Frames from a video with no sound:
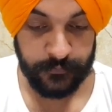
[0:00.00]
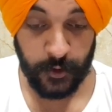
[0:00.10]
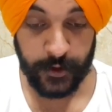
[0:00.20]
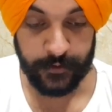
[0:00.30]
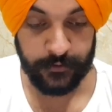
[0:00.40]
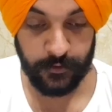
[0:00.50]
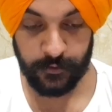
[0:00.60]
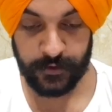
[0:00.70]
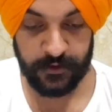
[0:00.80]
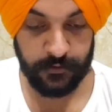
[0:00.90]
okay, so
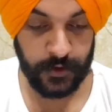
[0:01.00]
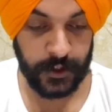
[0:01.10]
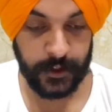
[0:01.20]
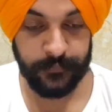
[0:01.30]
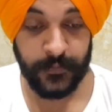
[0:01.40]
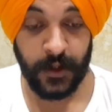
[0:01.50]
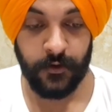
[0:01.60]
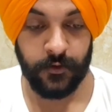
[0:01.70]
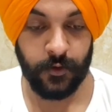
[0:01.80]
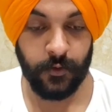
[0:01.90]
these were done.
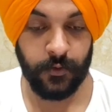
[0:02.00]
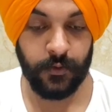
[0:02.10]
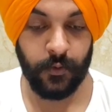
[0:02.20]
So